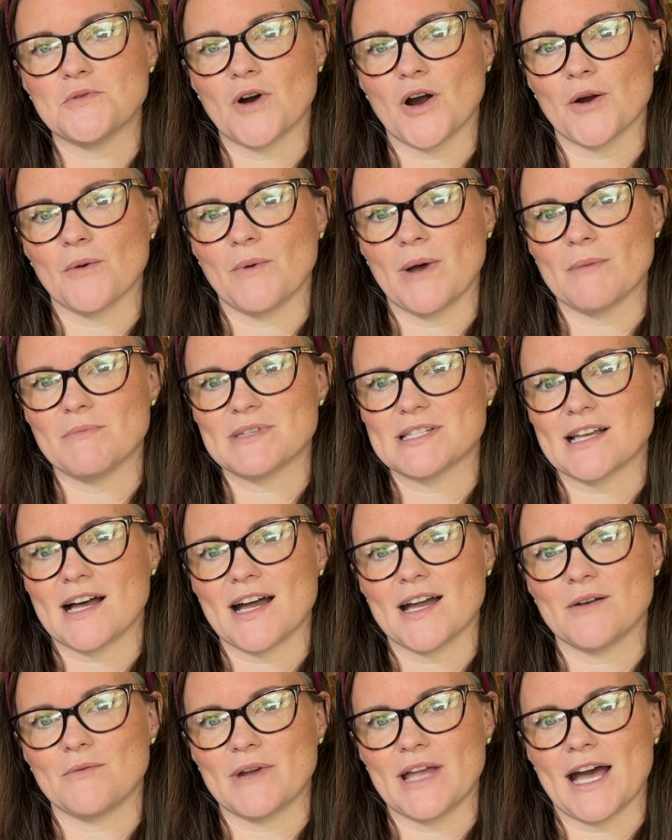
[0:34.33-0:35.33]
our
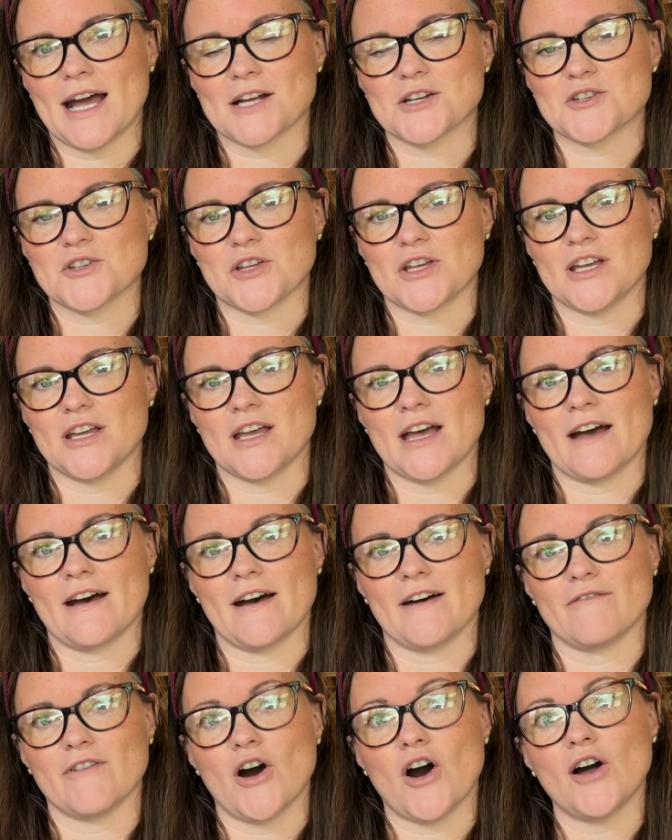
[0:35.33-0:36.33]
website. We actually
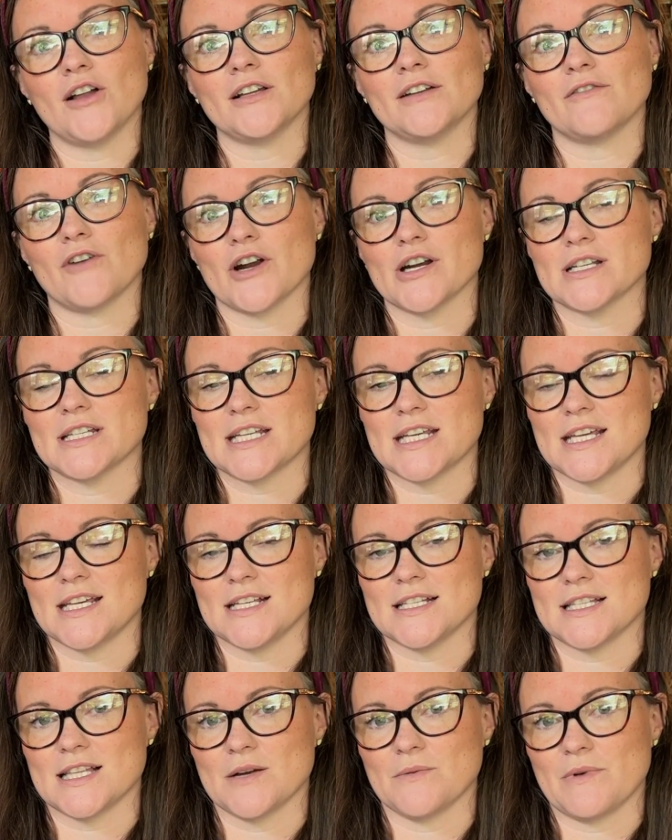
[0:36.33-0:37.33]
have all of our
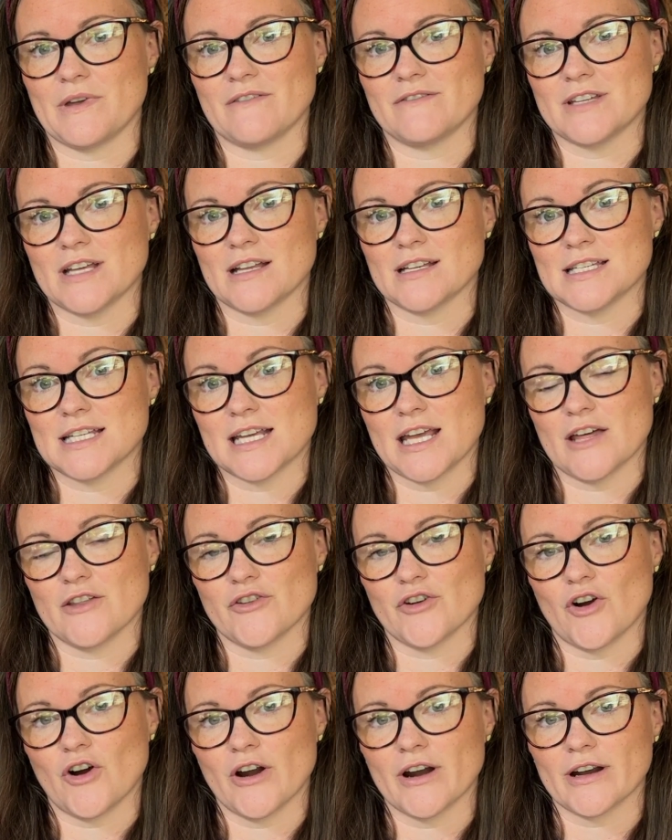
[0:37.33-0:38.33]
teas that we've done
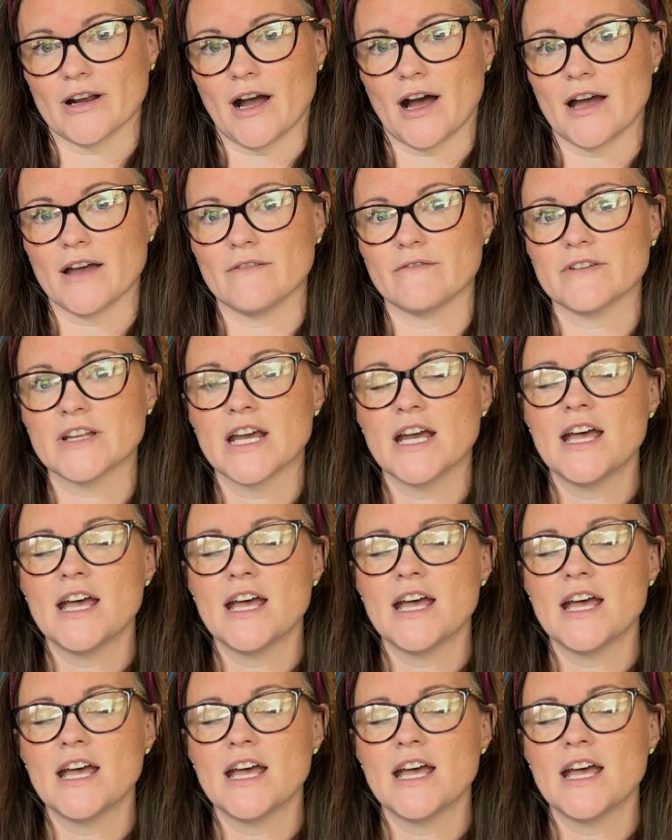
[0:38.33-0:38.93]
together archived.